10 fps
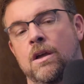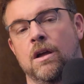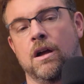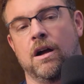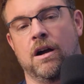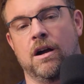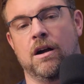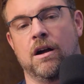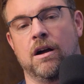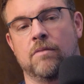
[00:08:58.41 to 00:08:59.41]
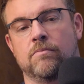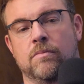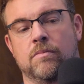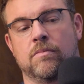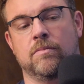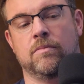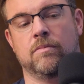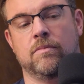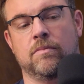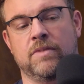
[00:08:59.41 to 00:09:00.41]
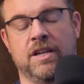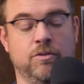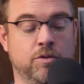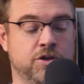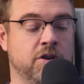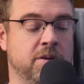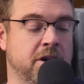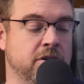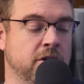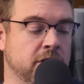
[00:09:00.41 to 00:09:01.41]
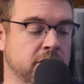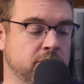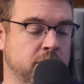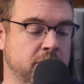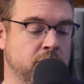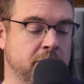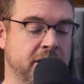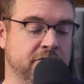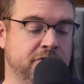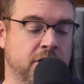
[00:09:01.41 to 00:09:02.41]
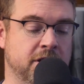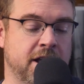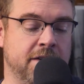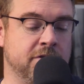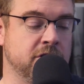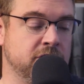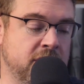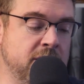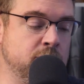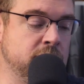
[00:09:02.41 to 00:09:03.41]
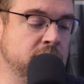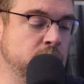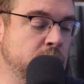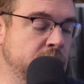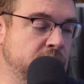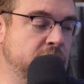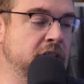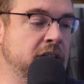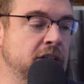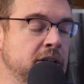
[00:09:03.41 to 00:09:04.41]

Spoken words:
Yeah, so we're joking about we're making fun and having a good time with the